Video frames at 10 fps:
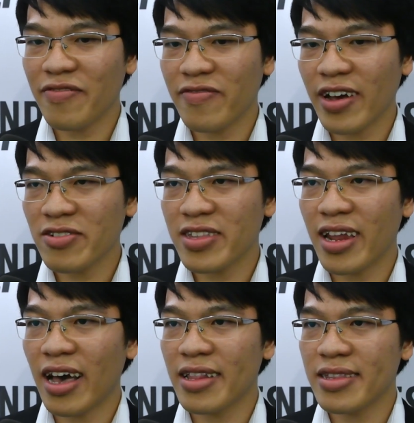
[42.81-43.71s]
felt
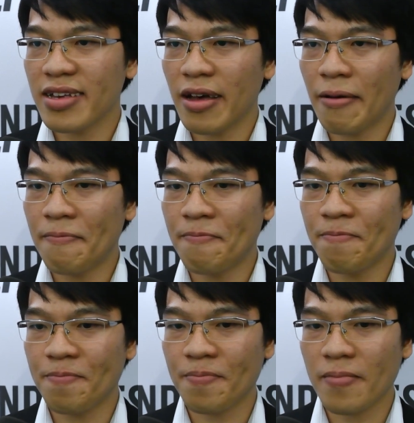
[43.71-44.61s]
that um,
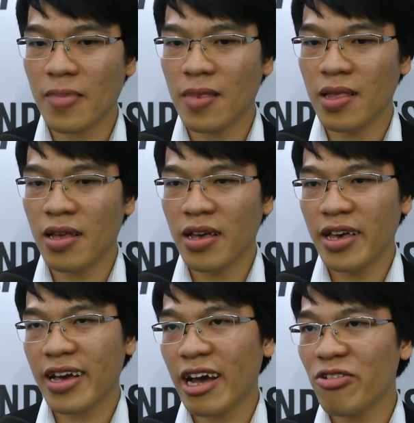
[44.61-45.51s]

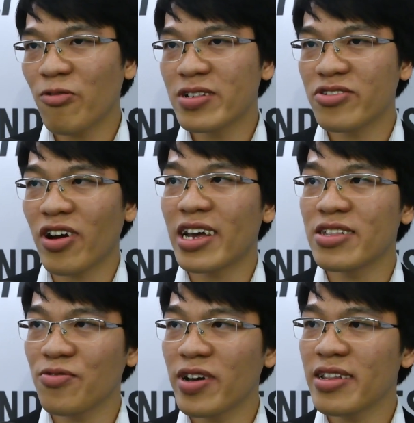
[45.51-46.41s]
Hikaru was trying
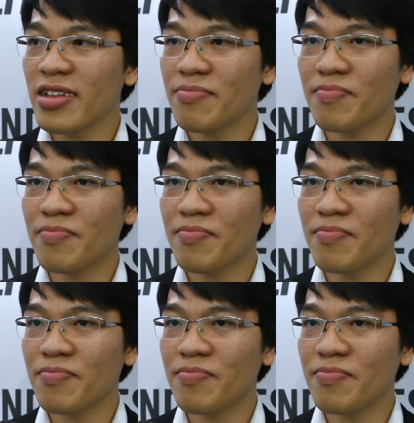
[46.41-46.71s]
to win,